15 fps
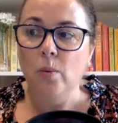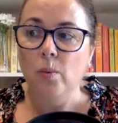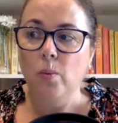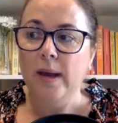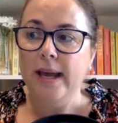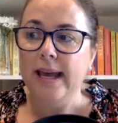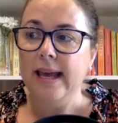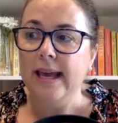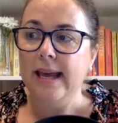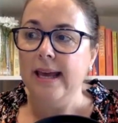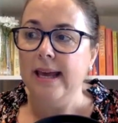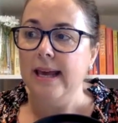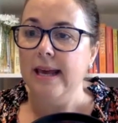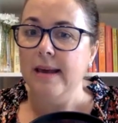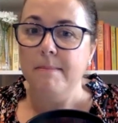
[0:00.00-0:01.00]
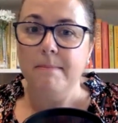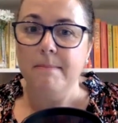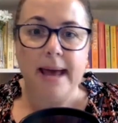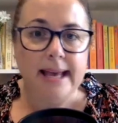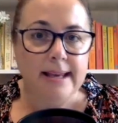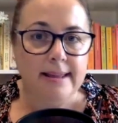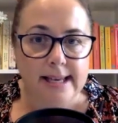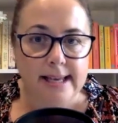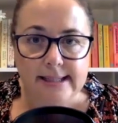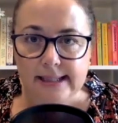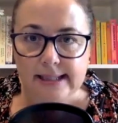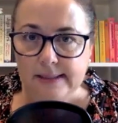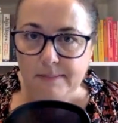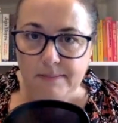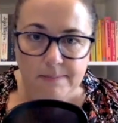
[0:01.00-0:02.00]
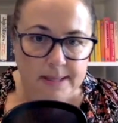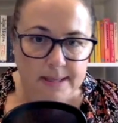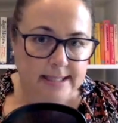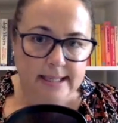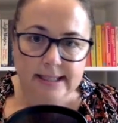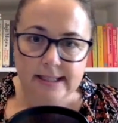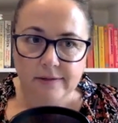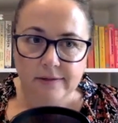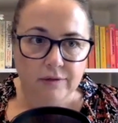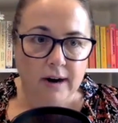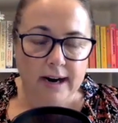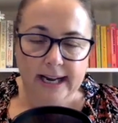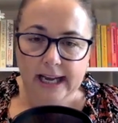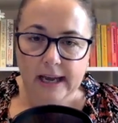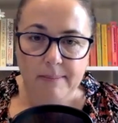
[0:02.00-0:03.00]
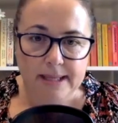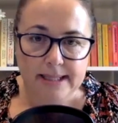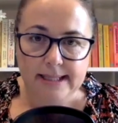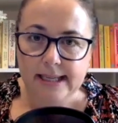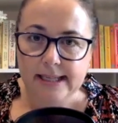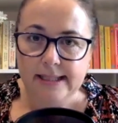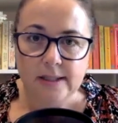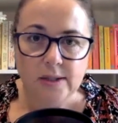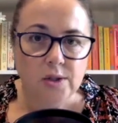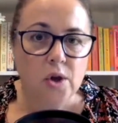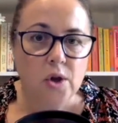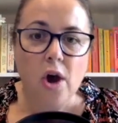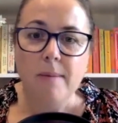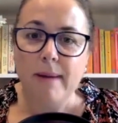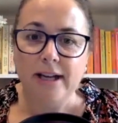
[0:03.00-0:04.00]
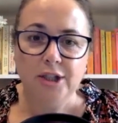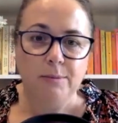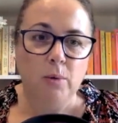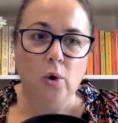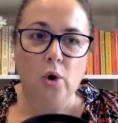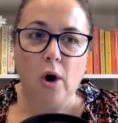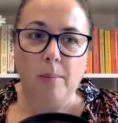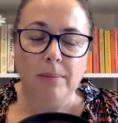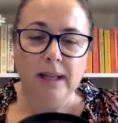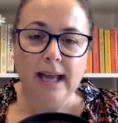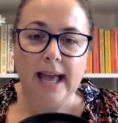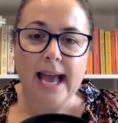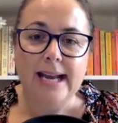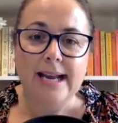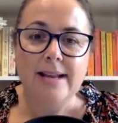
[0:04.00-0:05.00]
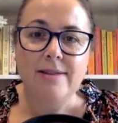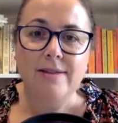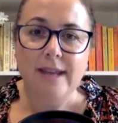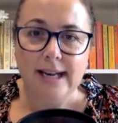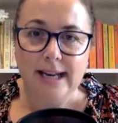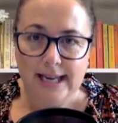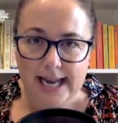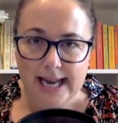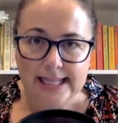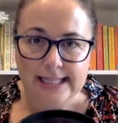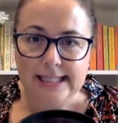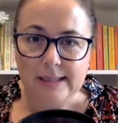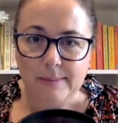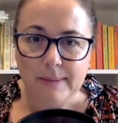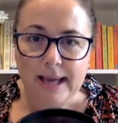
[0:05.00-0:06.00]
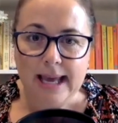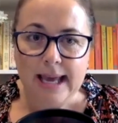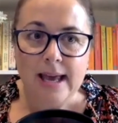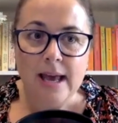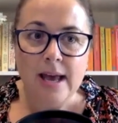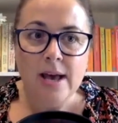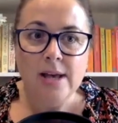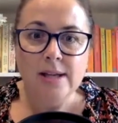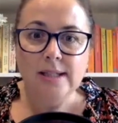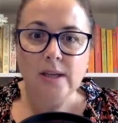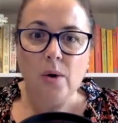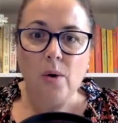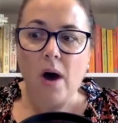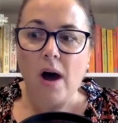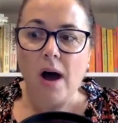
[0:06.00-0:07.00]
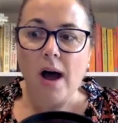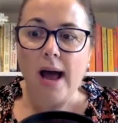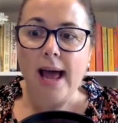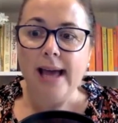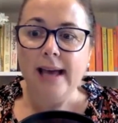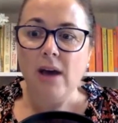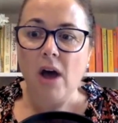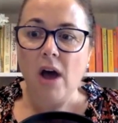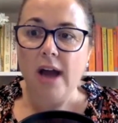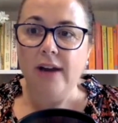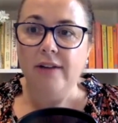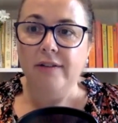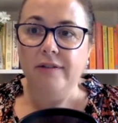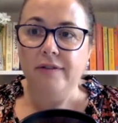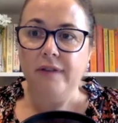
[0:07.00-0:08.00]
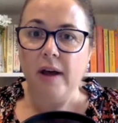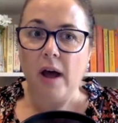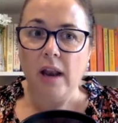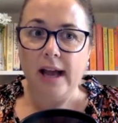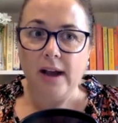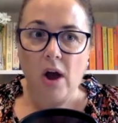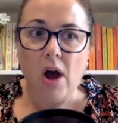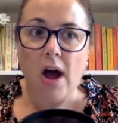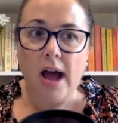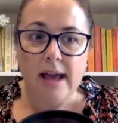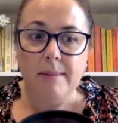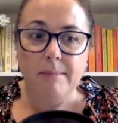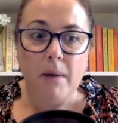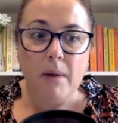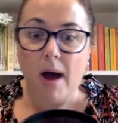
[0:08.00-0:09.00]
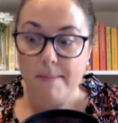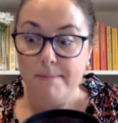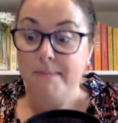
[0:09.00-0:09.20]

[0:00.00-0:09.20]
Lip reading: we make this business of running a business so much more complicated than it needs to be. So I kind of my